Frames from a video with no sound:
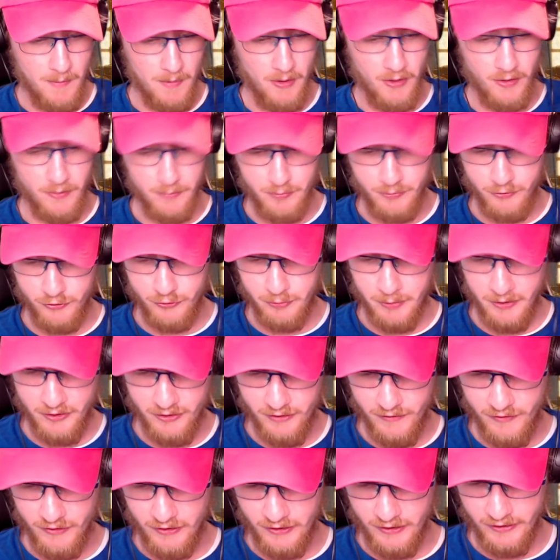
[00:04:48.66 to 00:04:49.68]

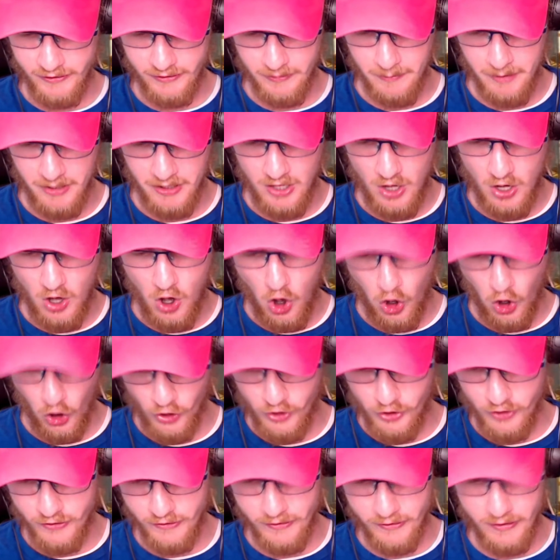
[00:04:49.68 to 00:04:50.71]
Specifically some of the
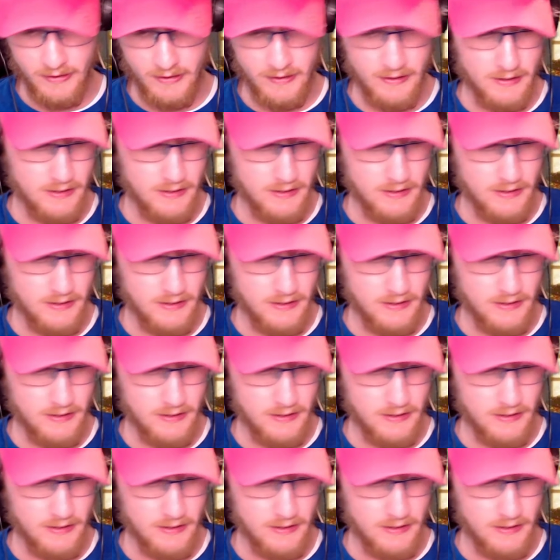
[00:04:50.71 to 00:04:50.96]
art